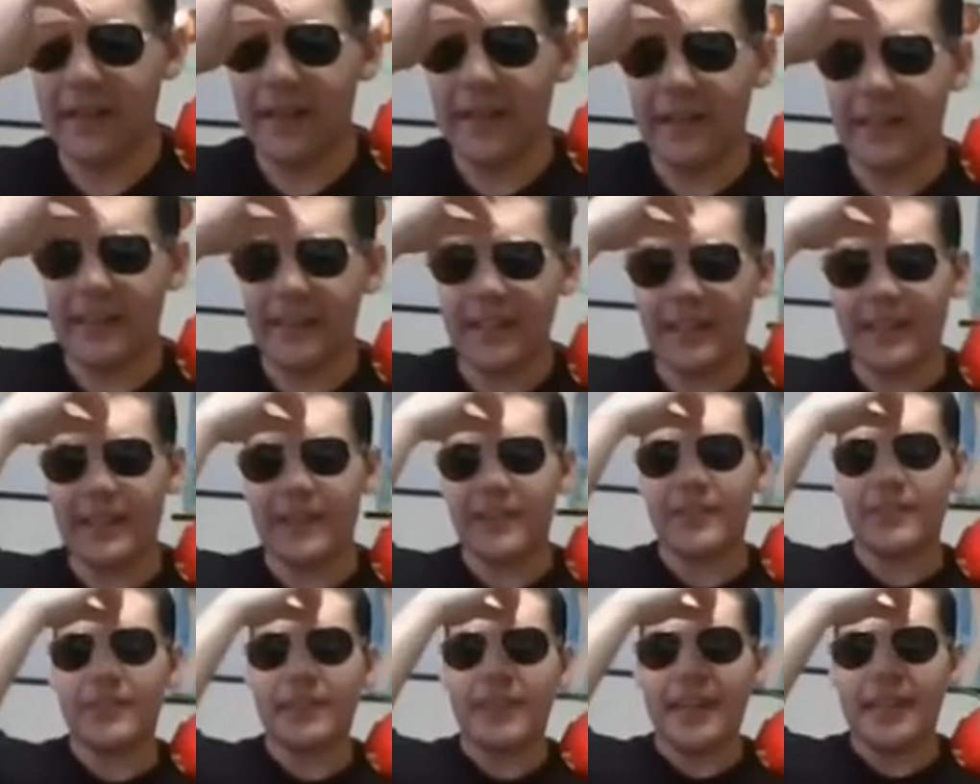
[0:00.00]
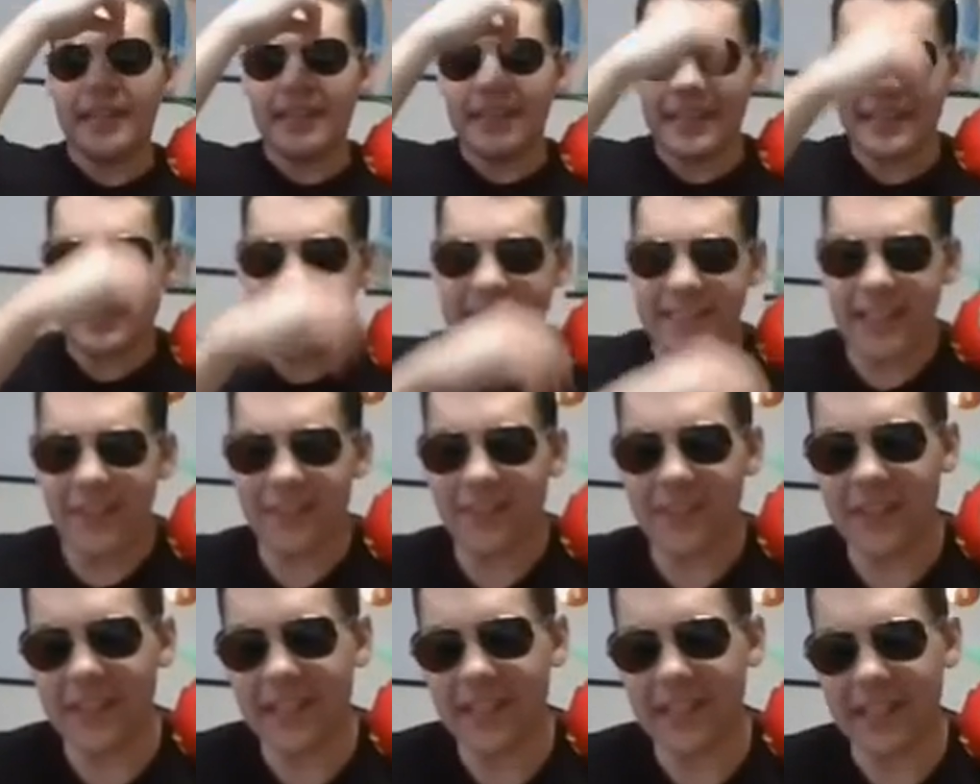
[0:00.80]
Like I don't. I, that's
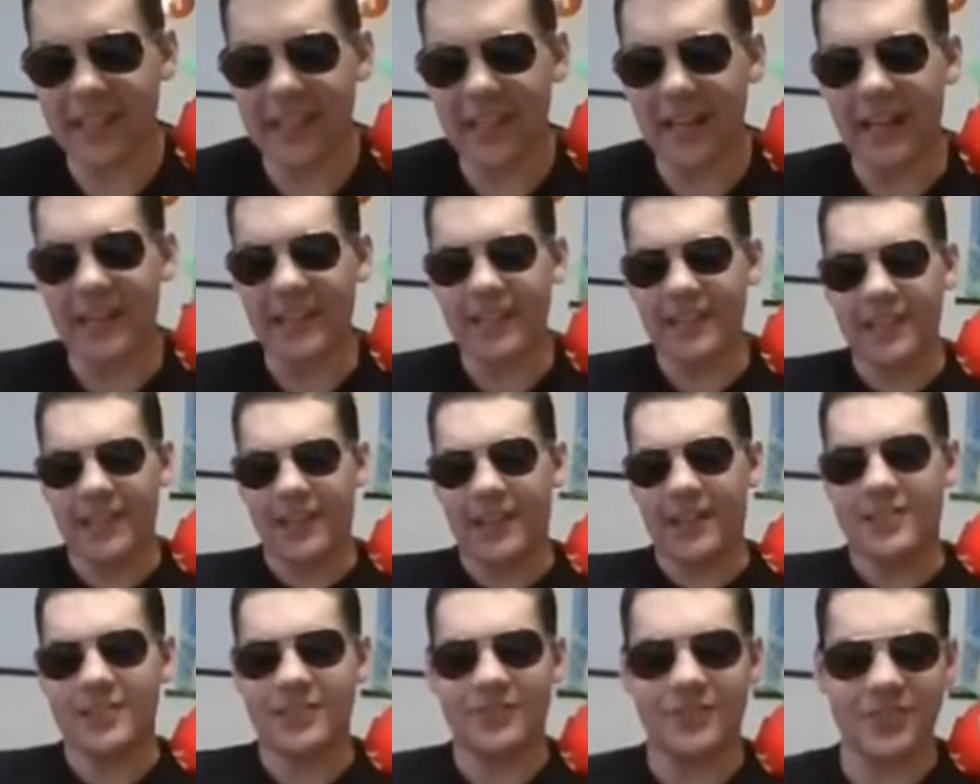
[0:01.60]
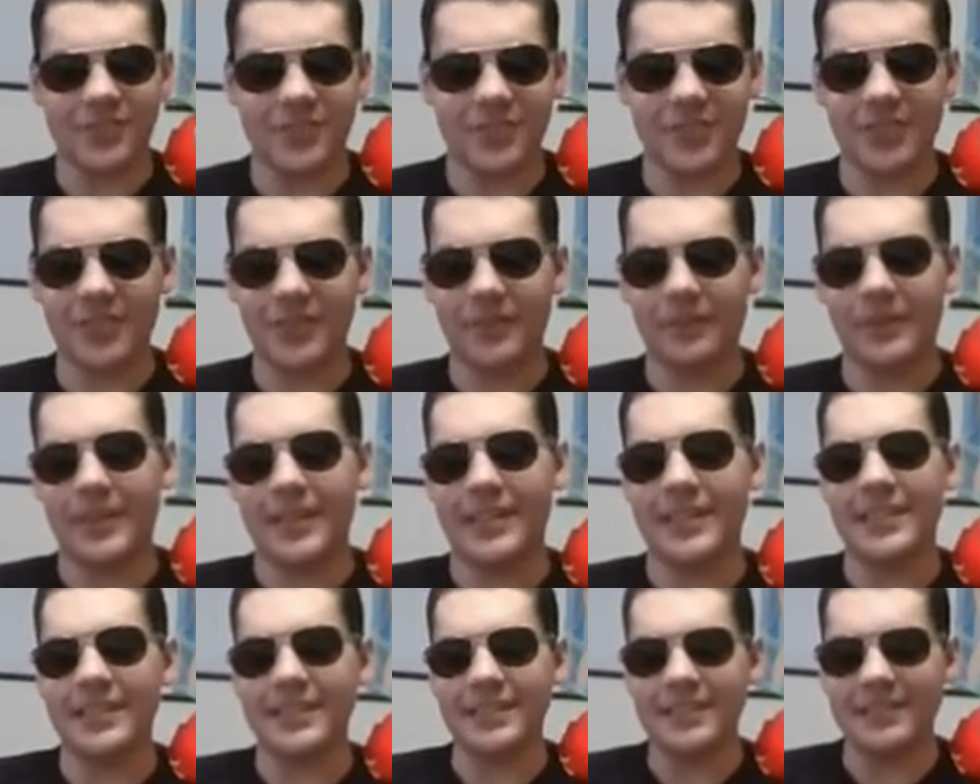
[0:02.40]
definitely not a controversial
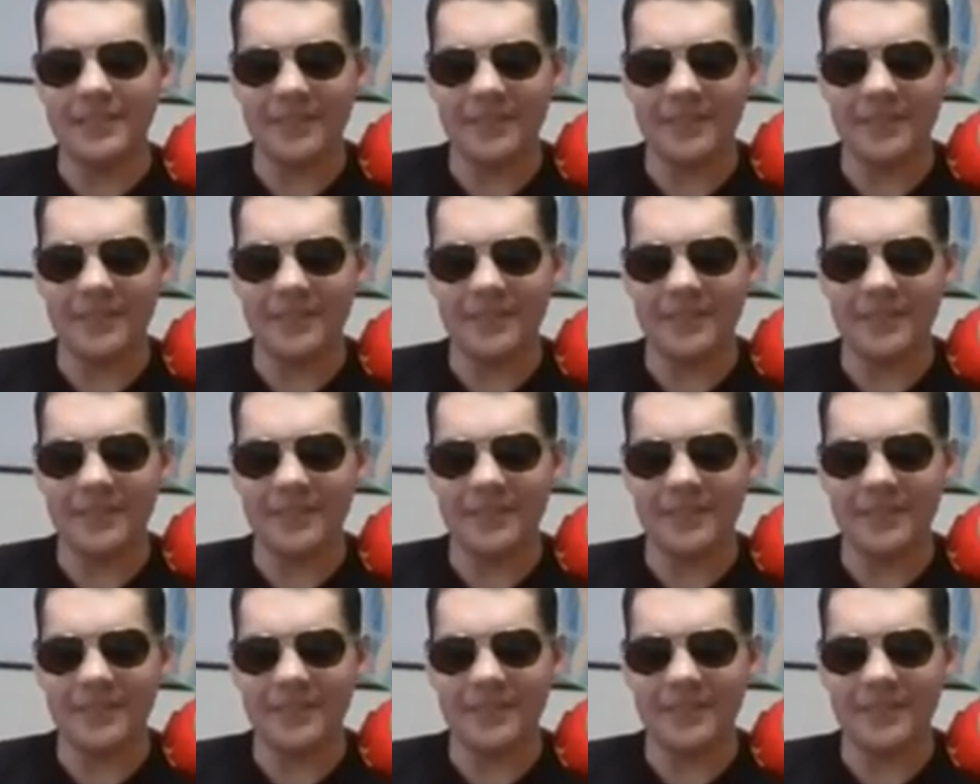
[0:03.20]
opinion.